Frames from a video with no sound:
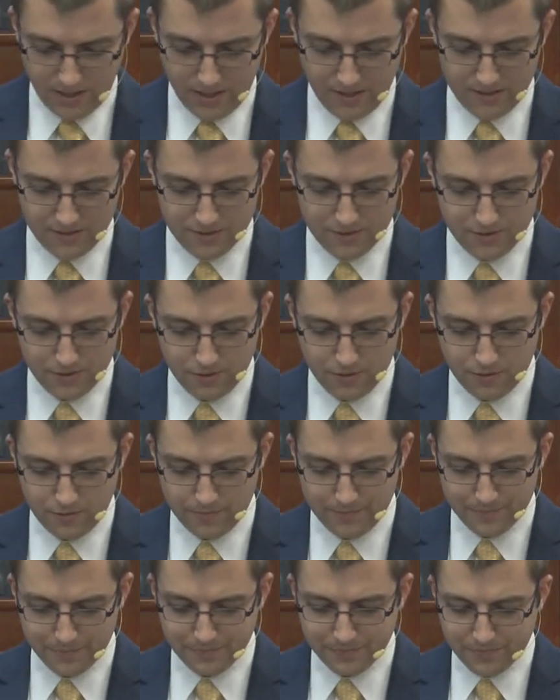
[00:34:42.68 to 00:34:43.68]
And
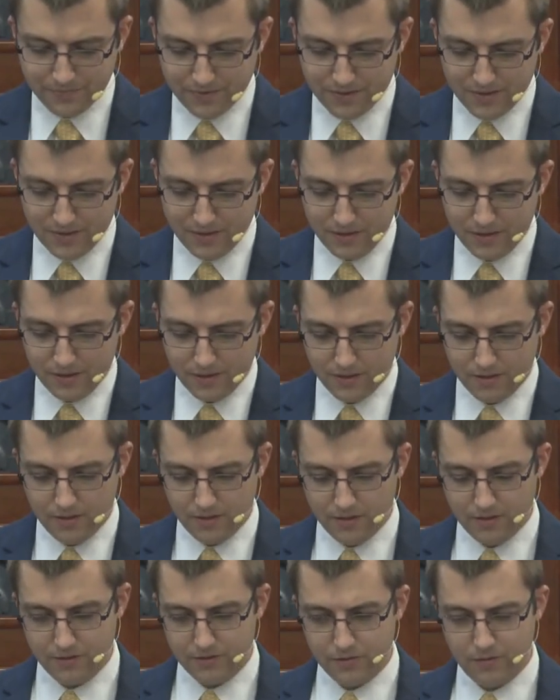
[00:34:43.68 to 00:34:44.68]
so,
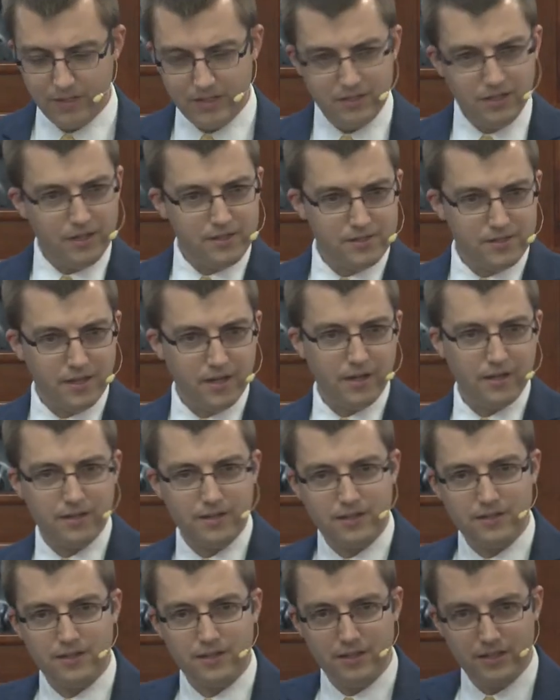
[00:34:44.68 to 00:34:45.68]
uh, so he does
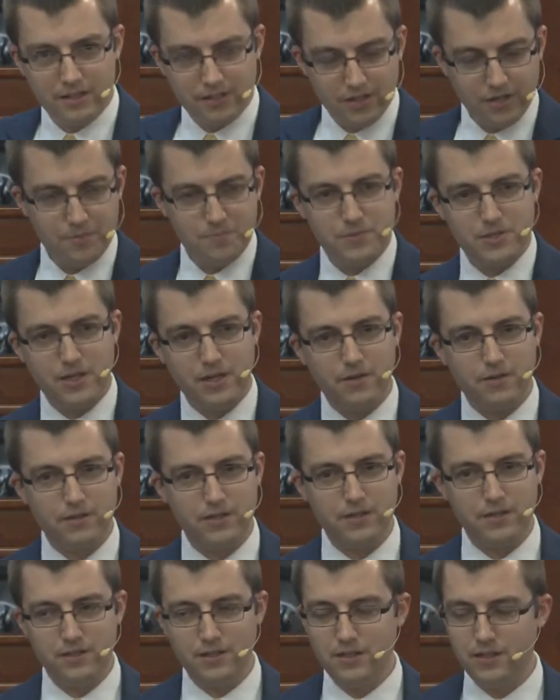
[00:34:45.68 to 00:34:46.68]
that, and then he comes out
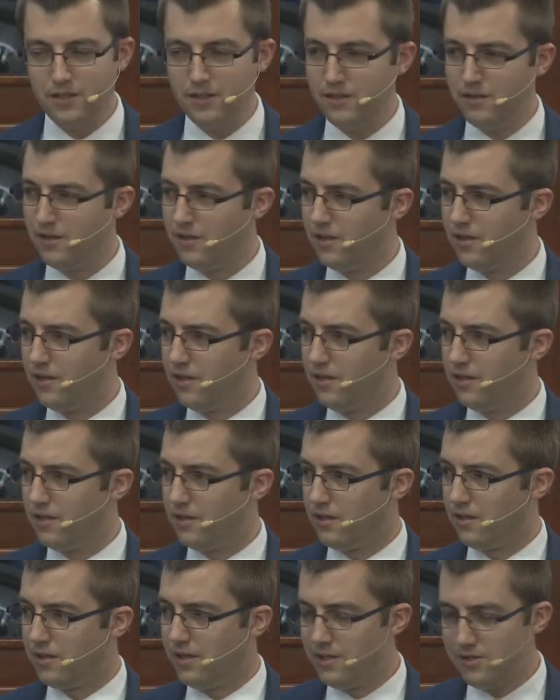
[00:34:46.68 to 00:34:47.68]
and he,
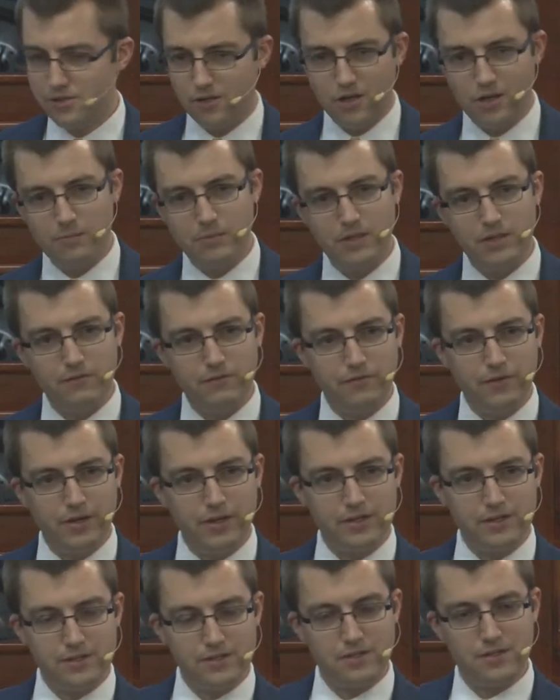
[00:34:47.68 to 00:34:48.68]
uh, his army
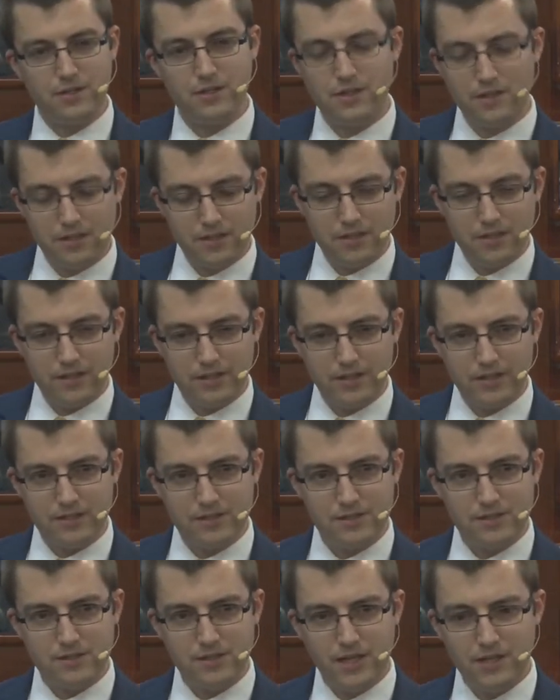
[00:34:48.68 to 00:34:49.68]
fights
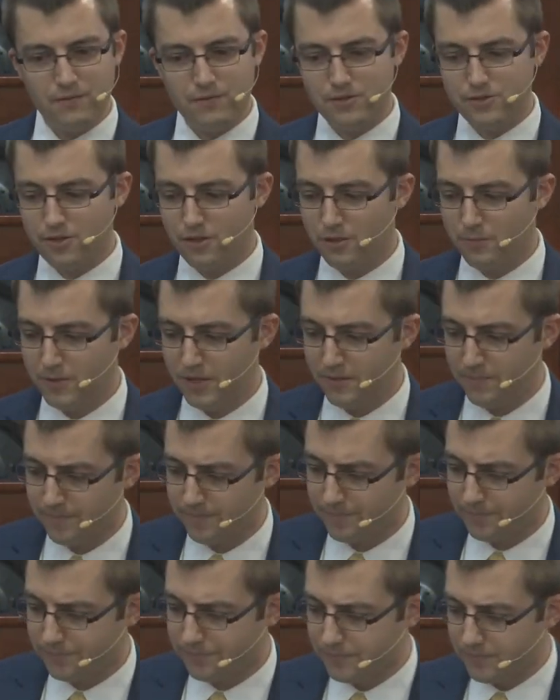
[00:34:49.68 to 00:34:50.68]
against David's army,
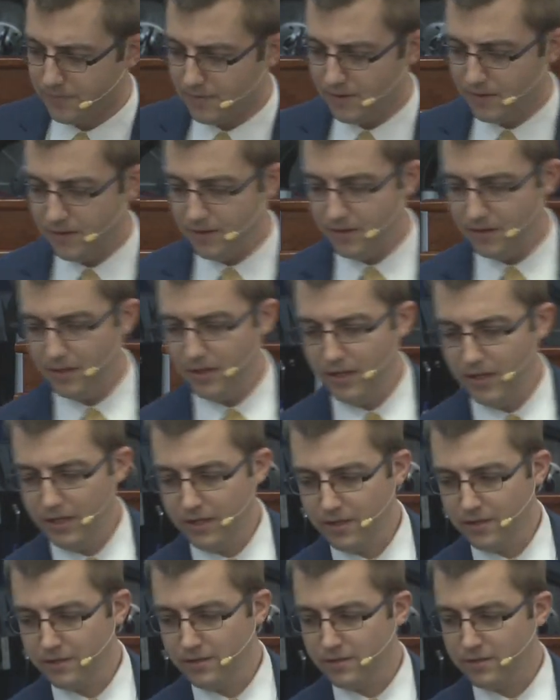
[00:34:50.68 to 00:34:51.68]

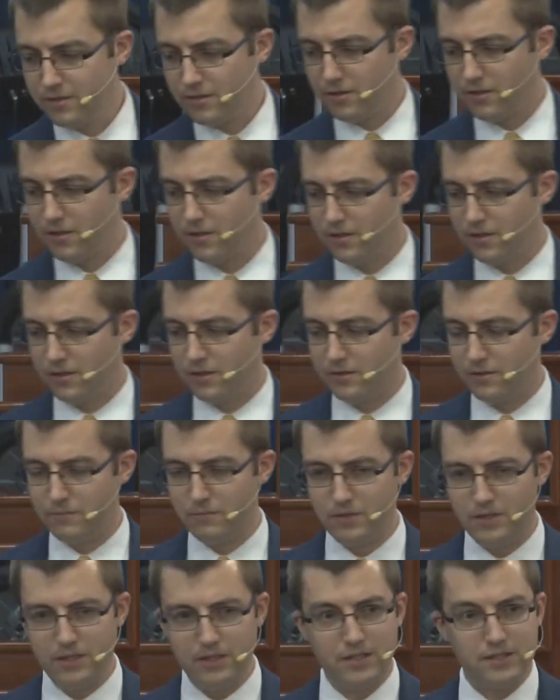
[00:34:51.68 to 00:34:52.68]
and uh,
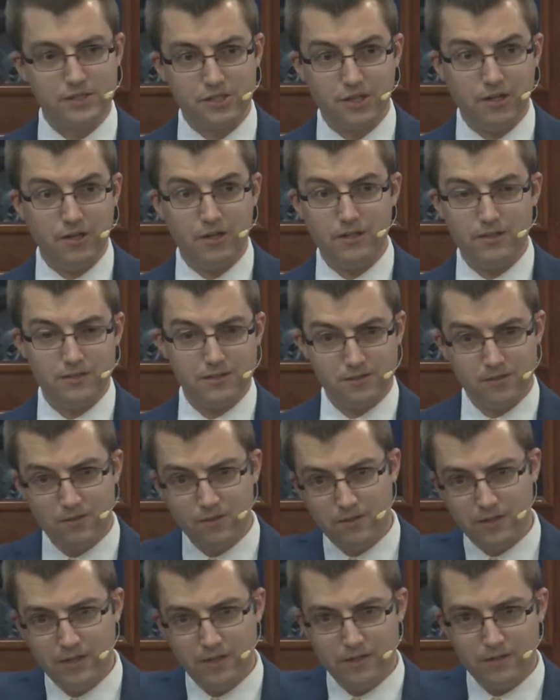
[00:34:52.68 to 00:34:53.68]
but he gets caught. His
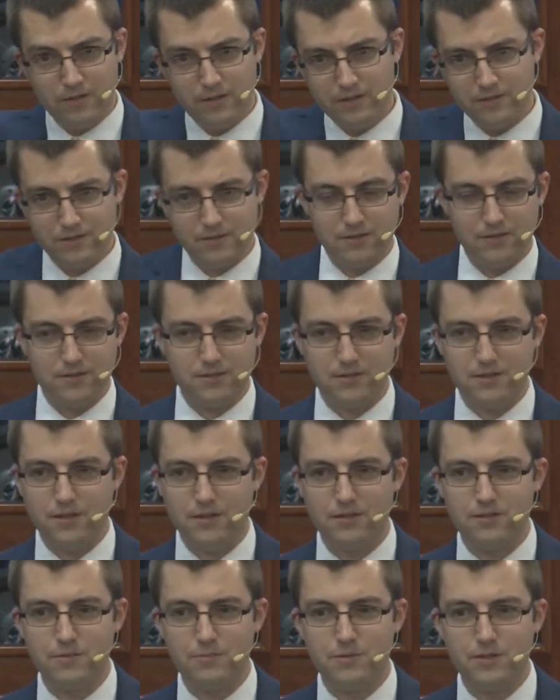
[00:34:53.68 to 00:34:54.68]
long hair gets gets
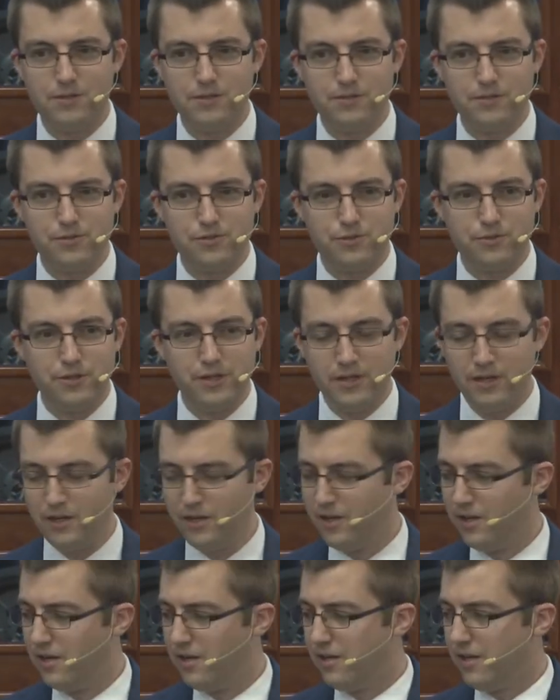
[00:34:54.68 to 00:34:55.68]
caught up there in the tree,